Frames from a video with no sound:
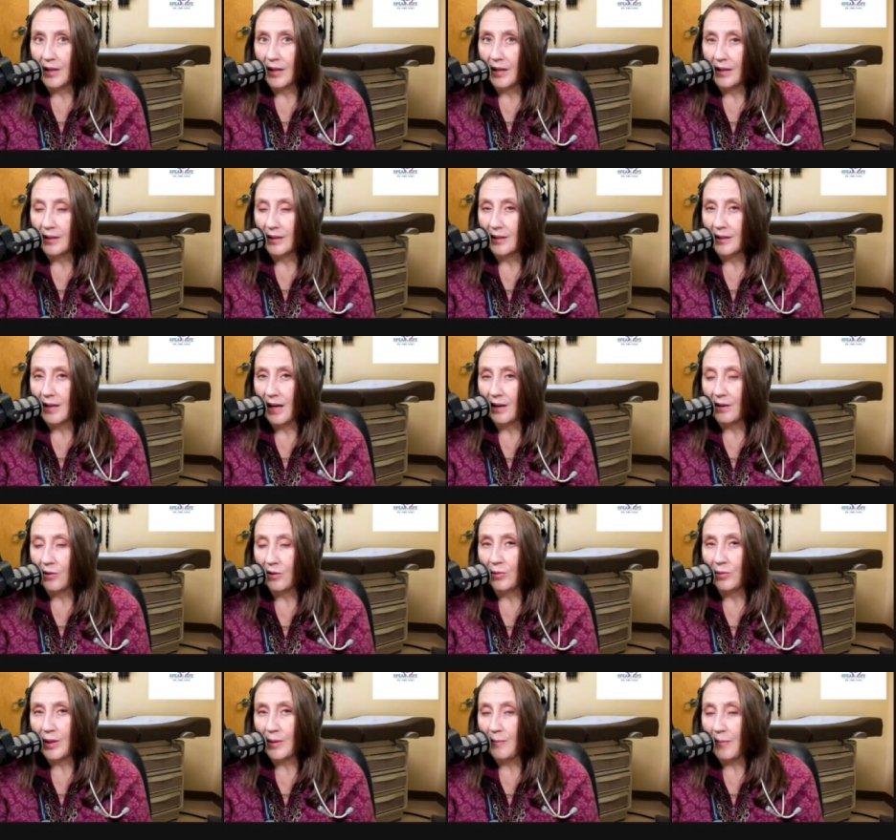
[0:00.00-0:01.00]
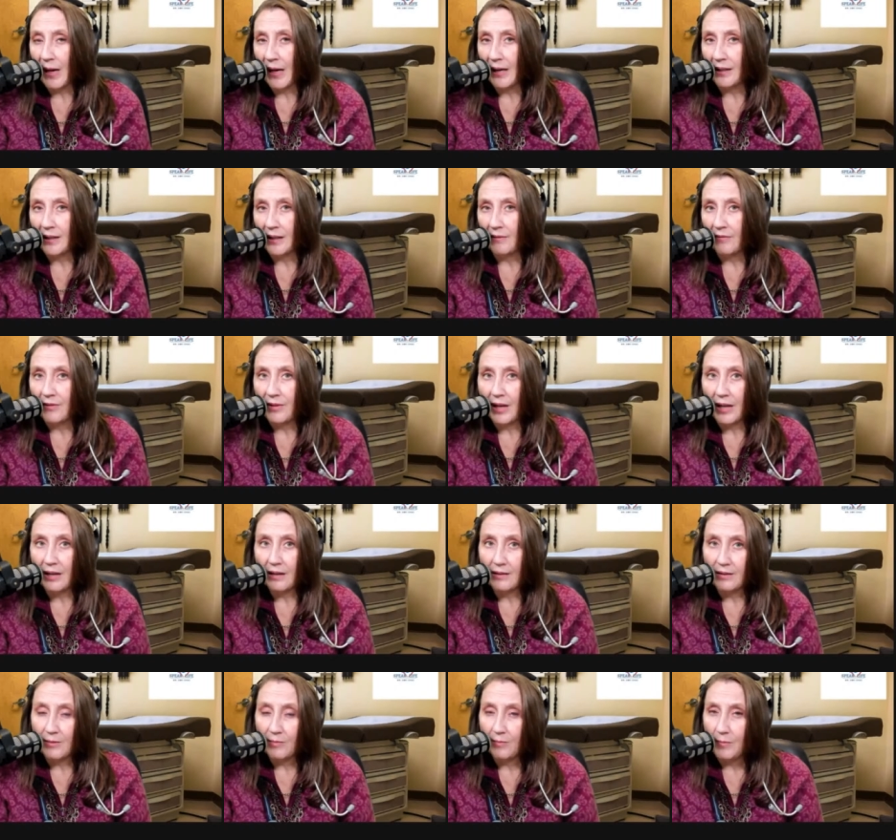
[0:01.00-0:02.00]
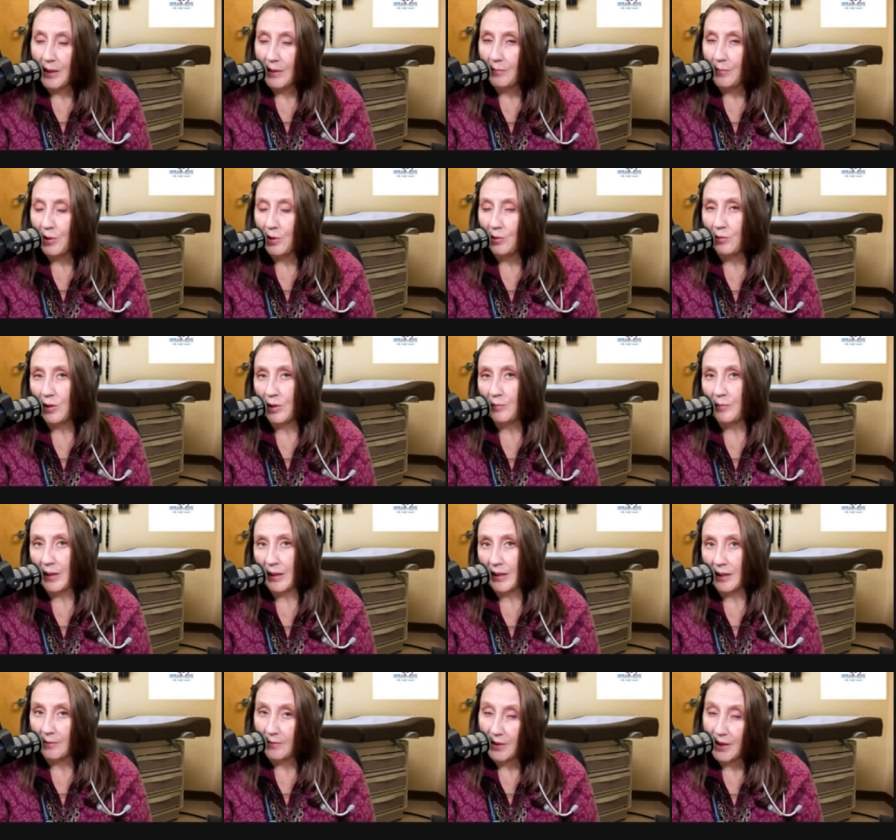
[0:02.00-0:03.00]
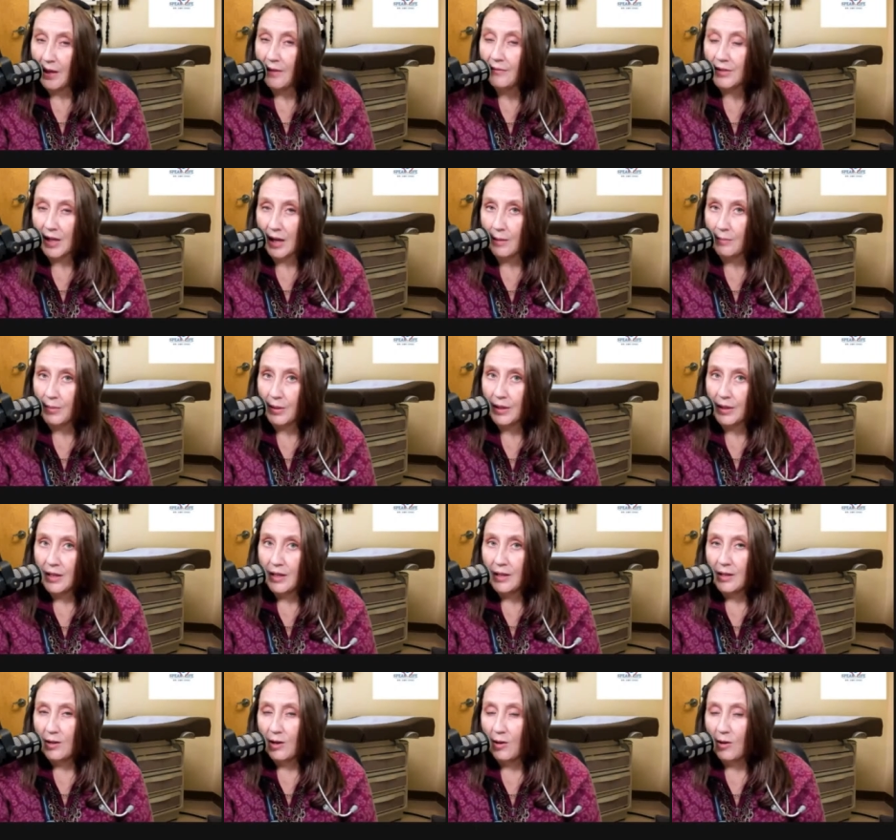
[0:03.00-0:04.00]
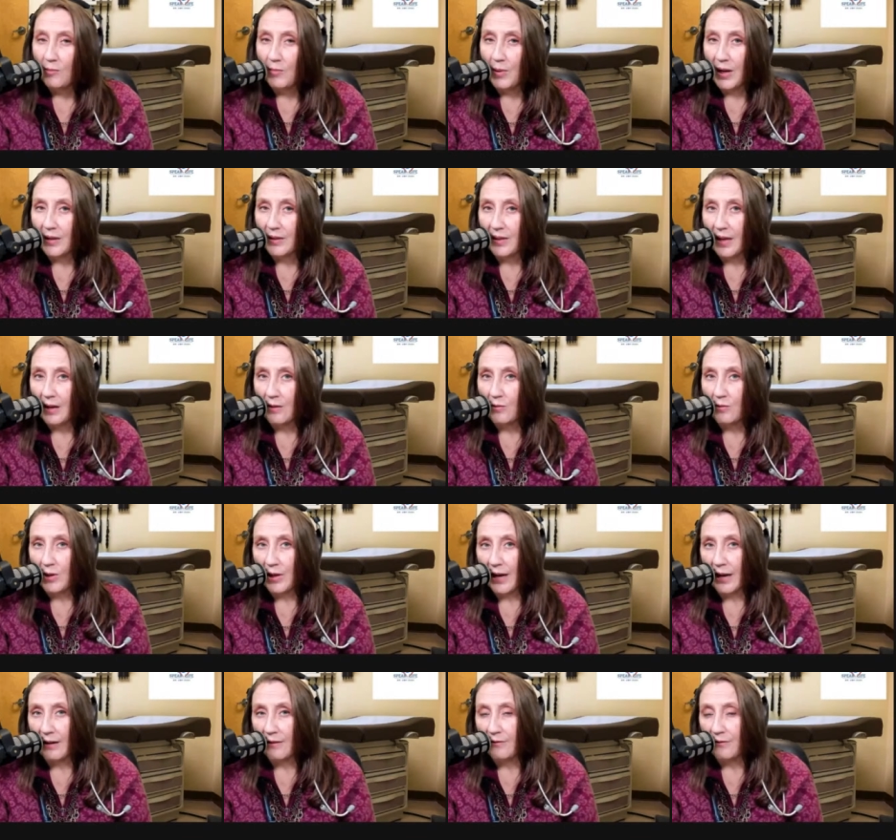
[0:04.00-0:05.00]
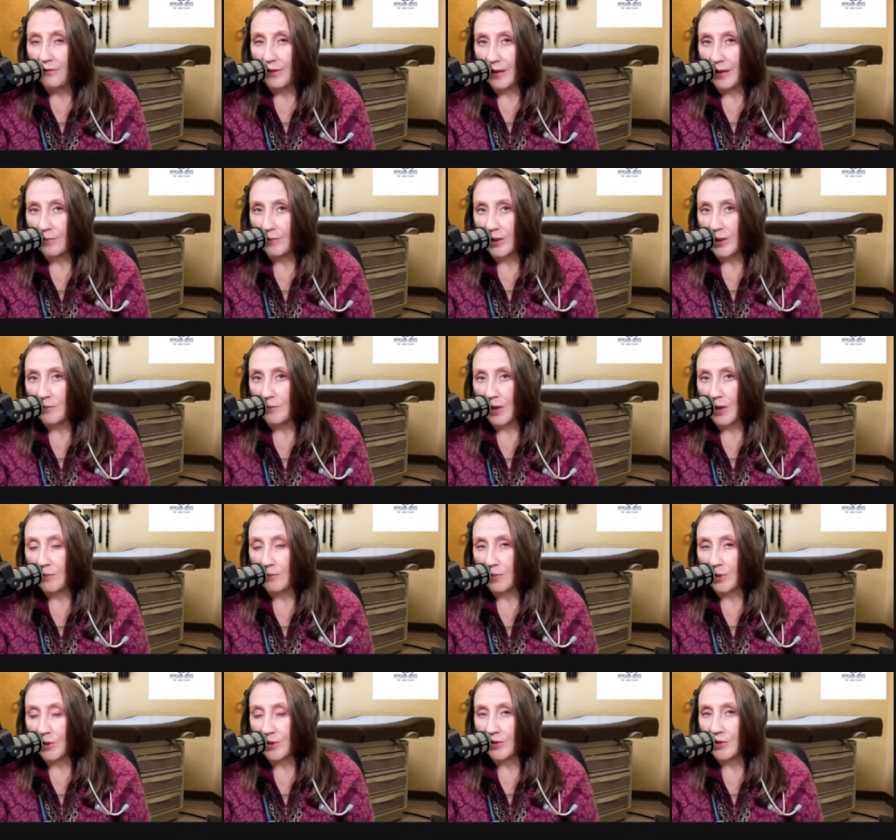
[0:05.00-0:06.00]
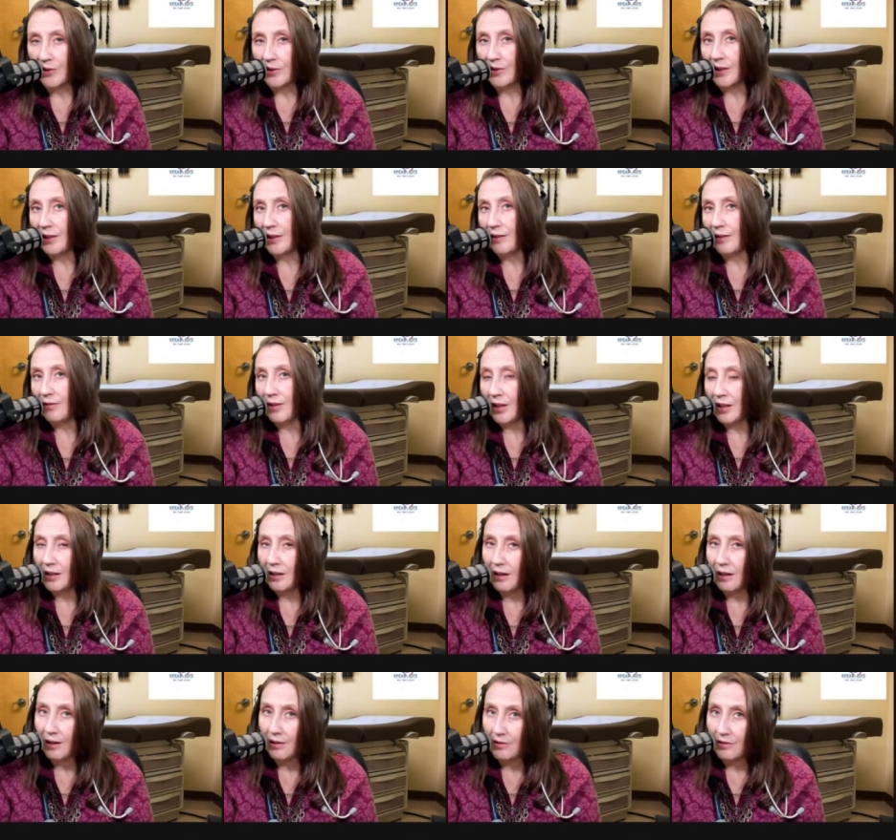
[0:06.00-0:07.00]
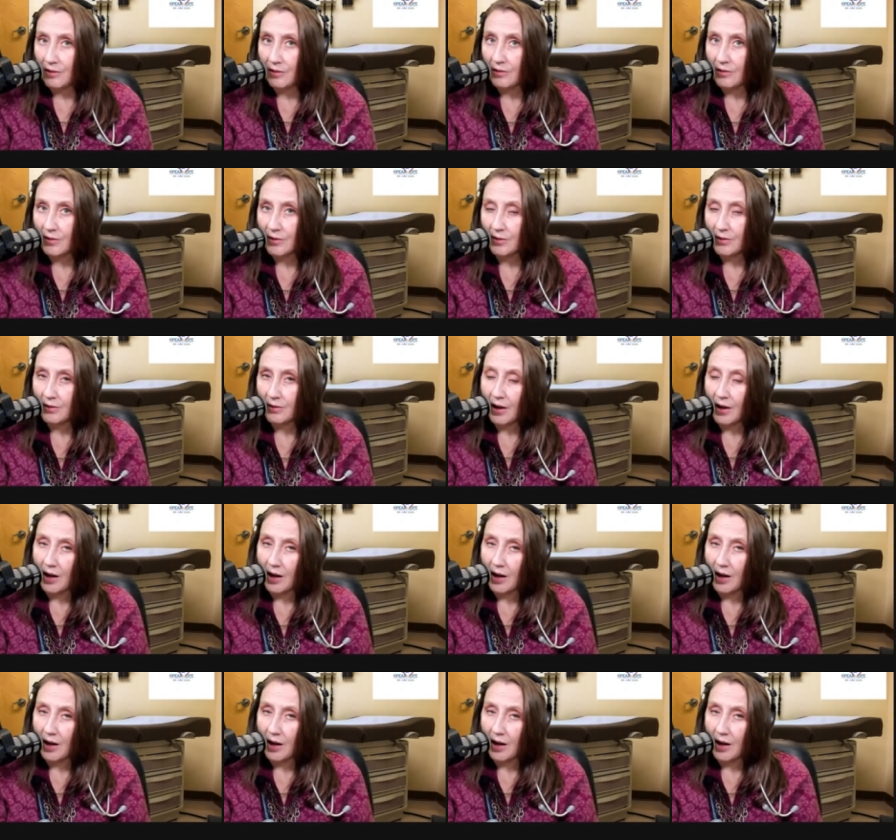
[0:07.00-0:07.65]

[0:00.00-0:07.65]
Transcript: It's not only bad enough that people will beat themselves up, but they will have family members, significant others,